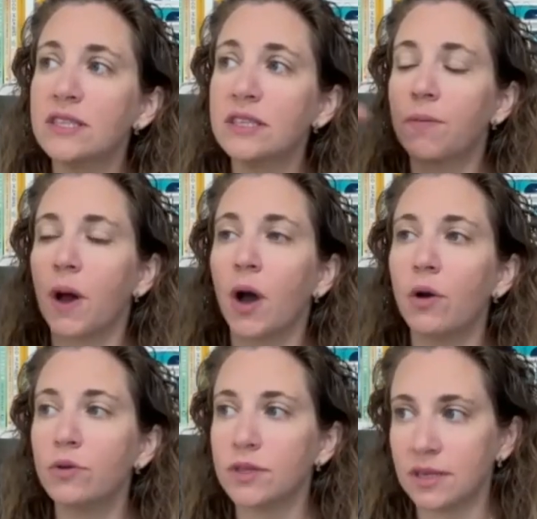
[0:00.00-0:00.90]

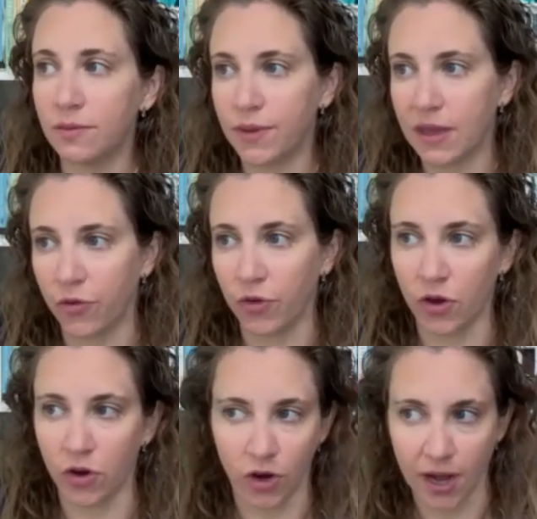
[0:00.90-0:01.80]
supposed to be for
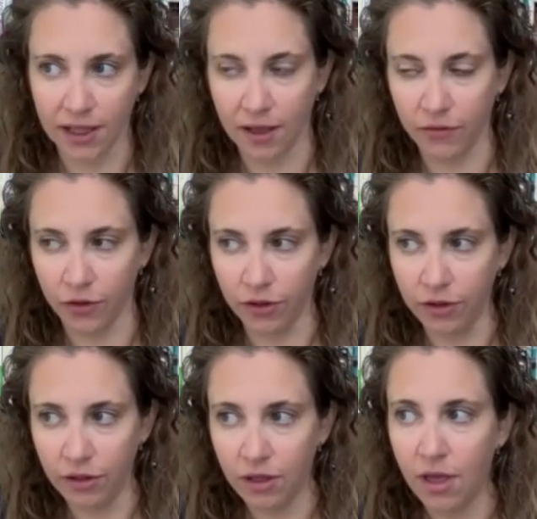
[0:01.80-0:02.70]
their grade level?